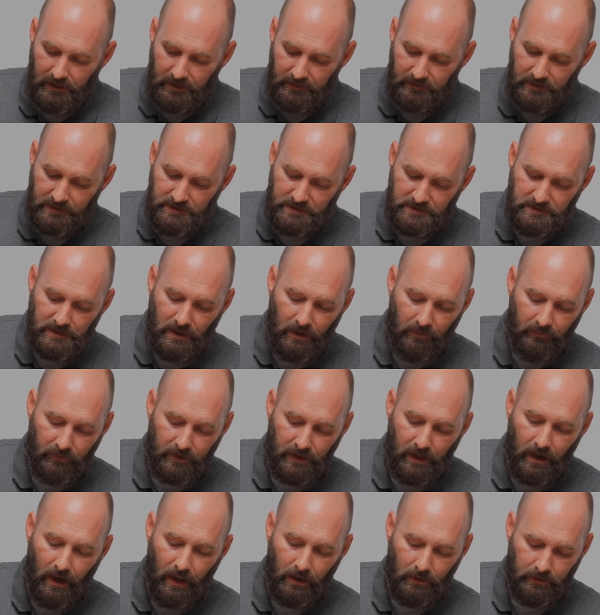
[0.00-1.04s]
this is called a
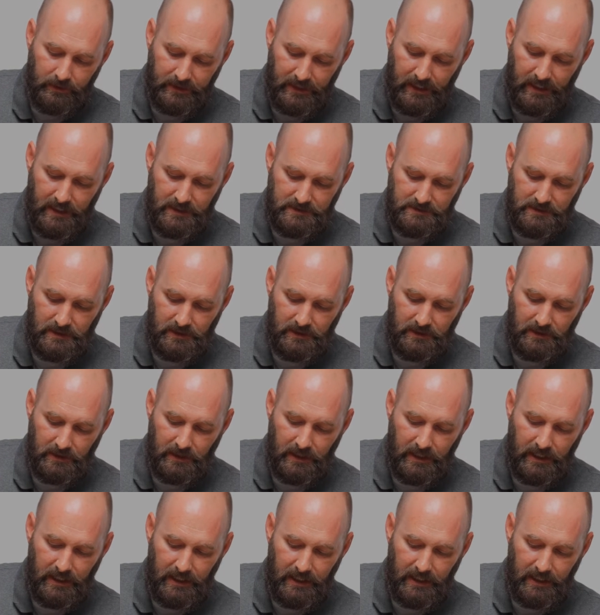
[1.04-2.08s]
collar gasket,
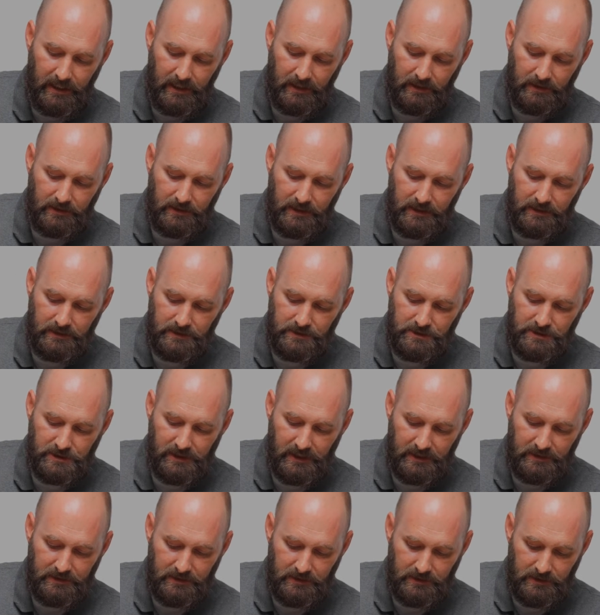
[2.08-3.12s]
and need to
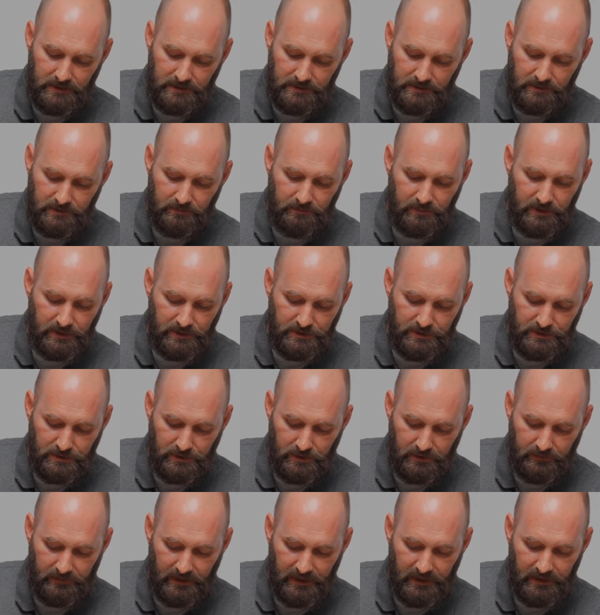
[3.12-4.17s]
check this to be
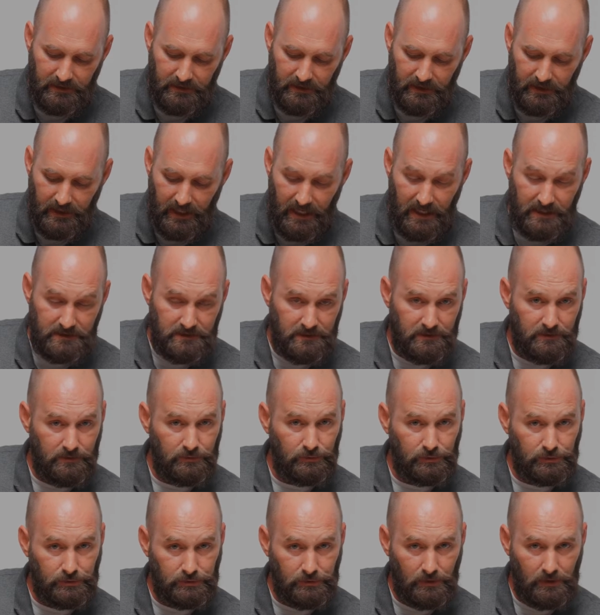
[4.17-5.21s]
sure that it hasn't
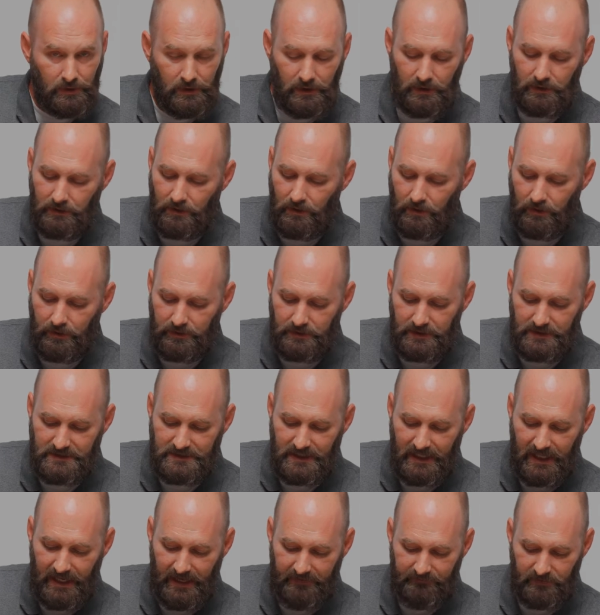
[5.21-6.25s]
shrunk or it
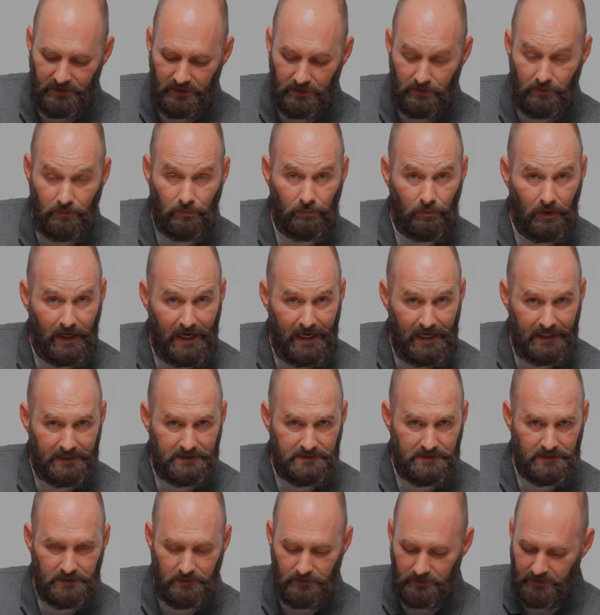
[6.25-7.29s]
doesn't have any cracks
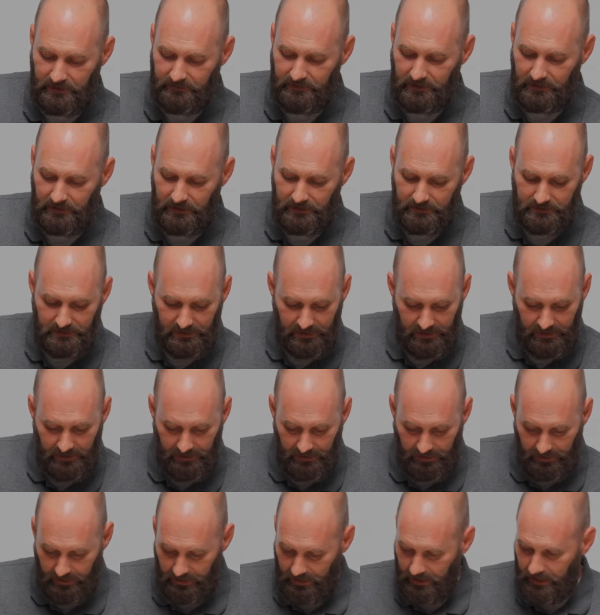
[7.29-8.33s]
in it or anything like that.
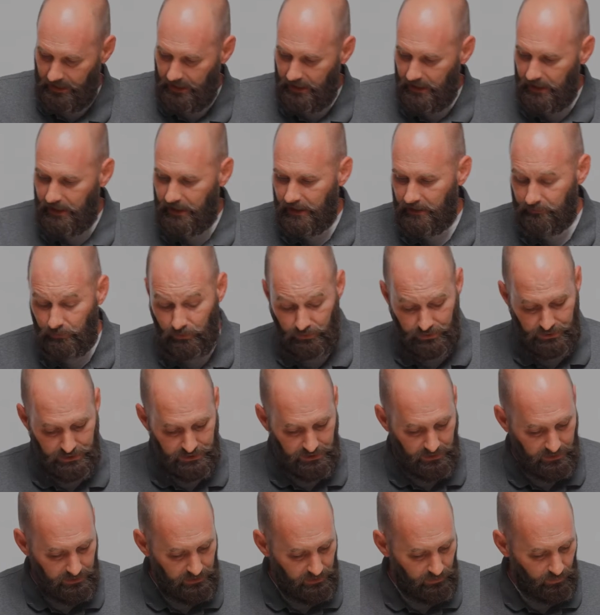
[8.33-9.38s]
And I'm gonna
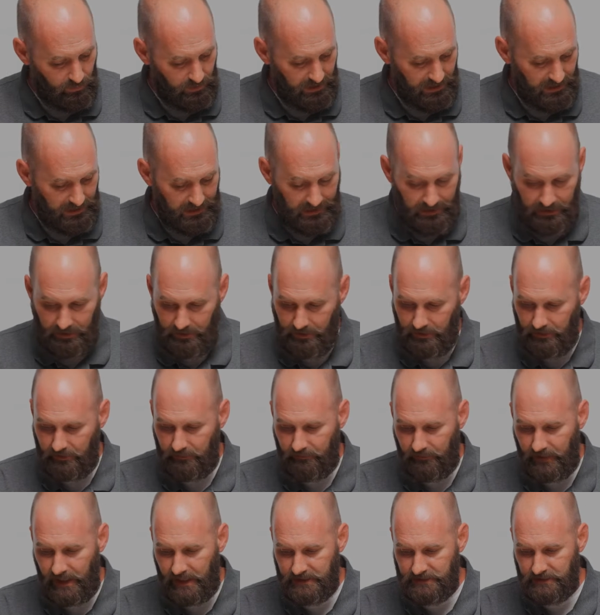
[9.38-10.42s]
show you why
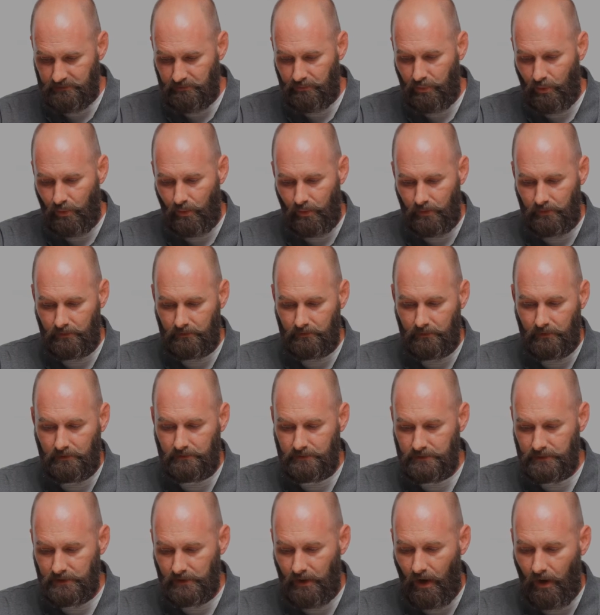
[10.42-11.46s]
that's important
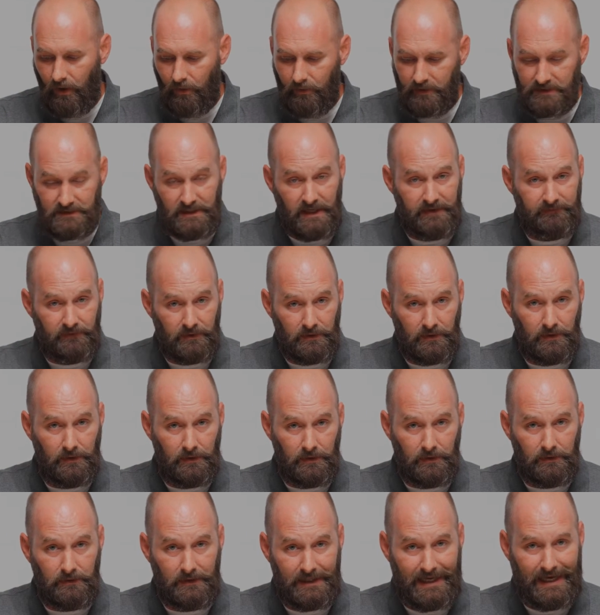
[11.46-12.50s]
to always have a
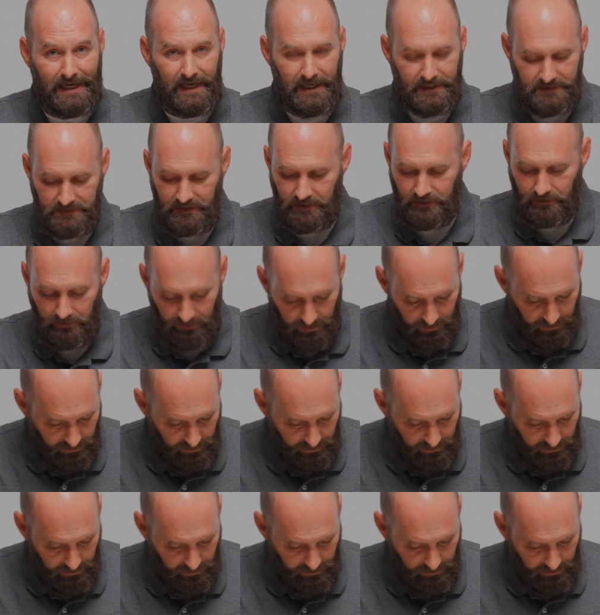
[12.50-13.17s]
good gasket,